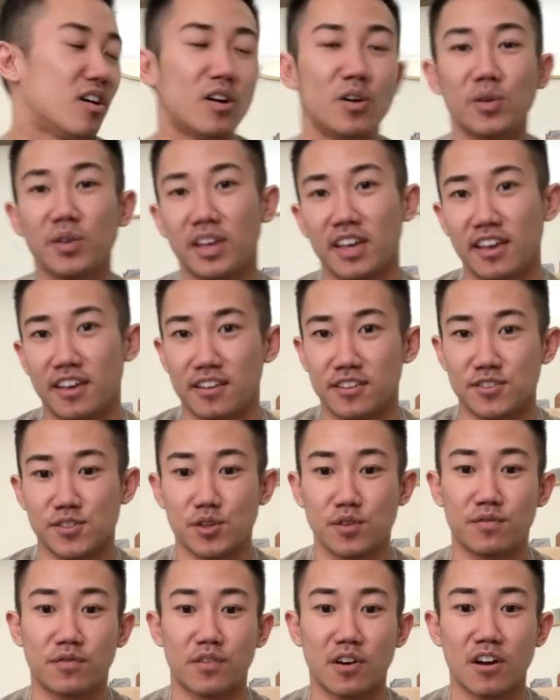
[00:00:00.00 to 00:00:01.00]
Okay,
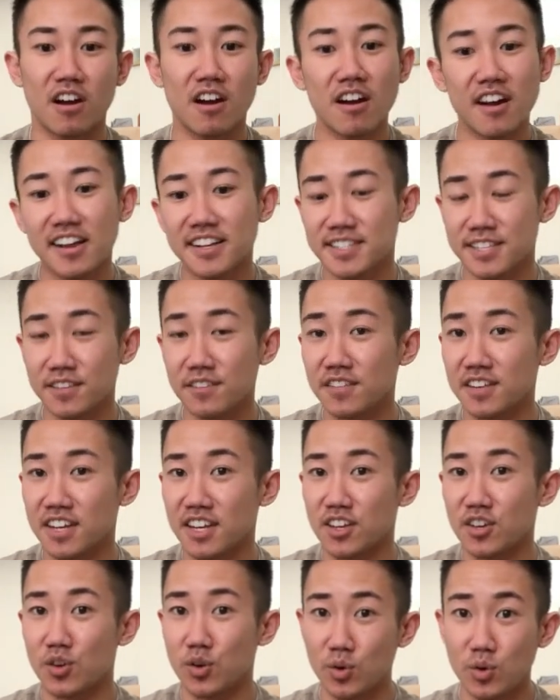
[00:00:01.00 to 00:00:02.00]
so for our
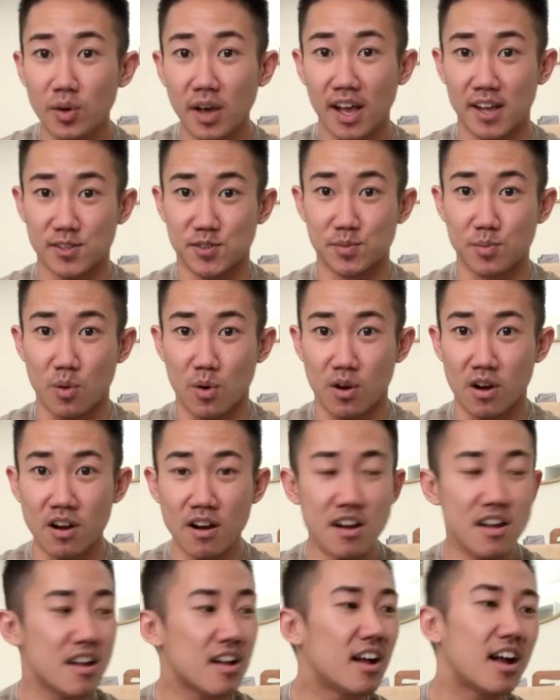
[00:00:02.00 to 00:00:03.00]
activity, who has more?
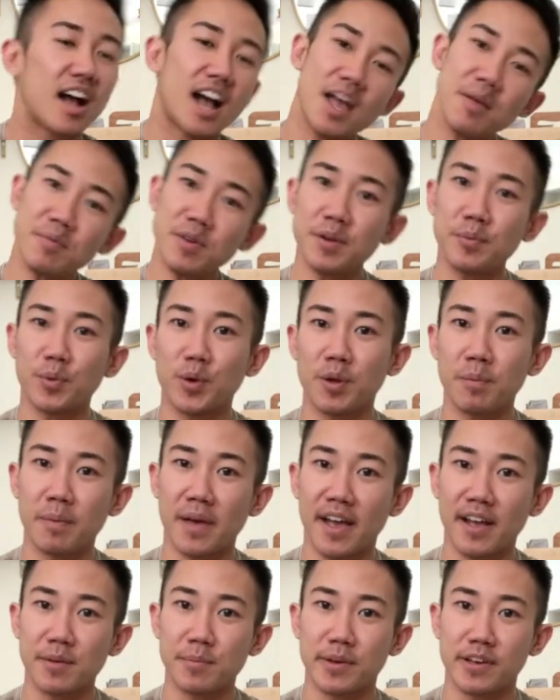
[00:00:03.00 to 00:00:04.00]
I'm gonna bring
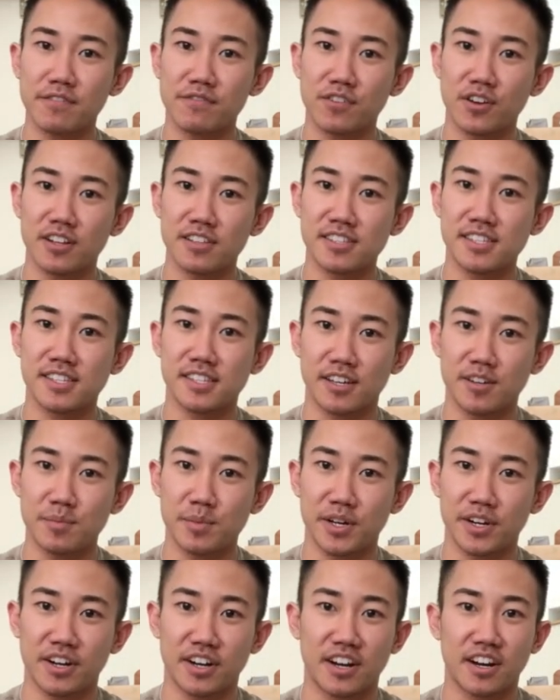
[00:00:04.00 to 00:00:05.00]
back my friend
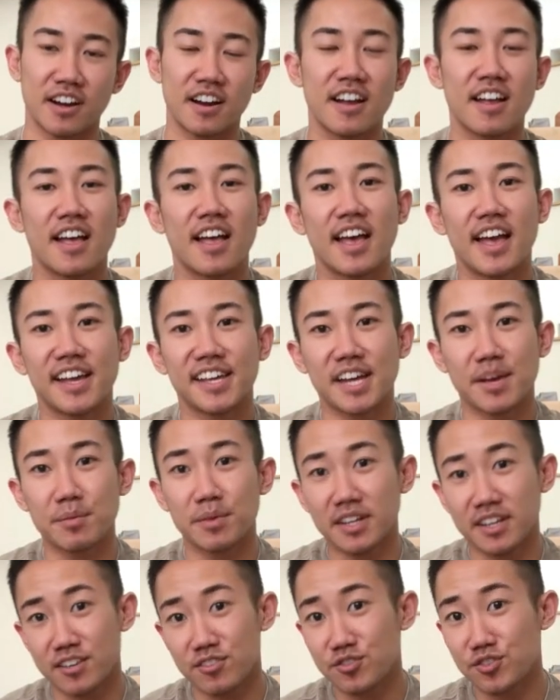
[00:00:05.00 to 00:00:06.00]
Sunbutter, and I'm
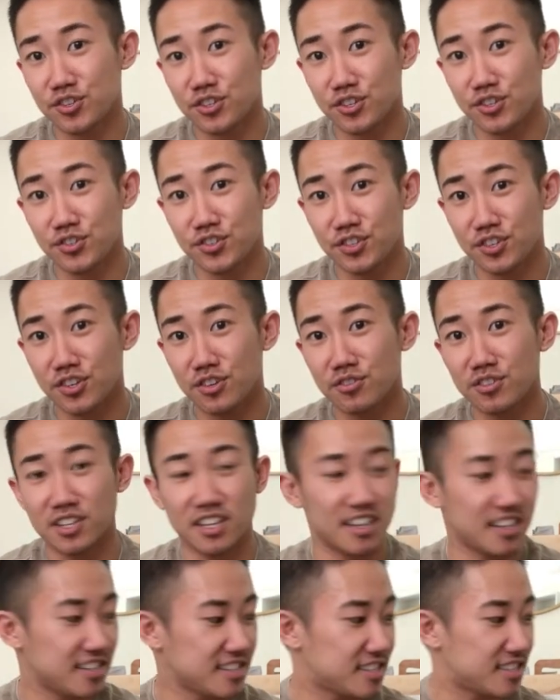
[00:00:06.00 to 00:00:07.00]
gonna introduce you to
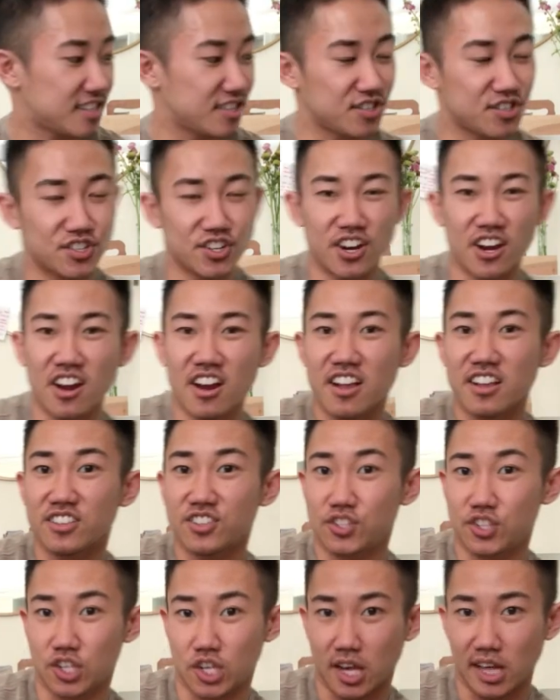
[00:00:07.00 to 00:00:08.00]
his sister,
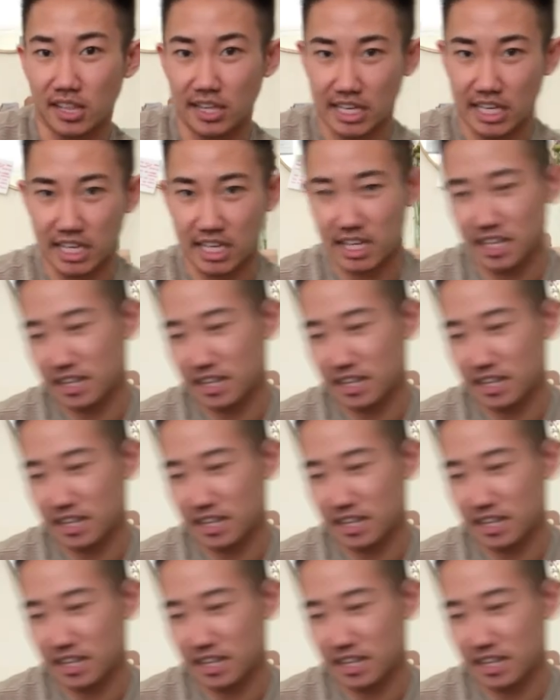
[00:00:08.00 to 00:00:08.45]
Jelly.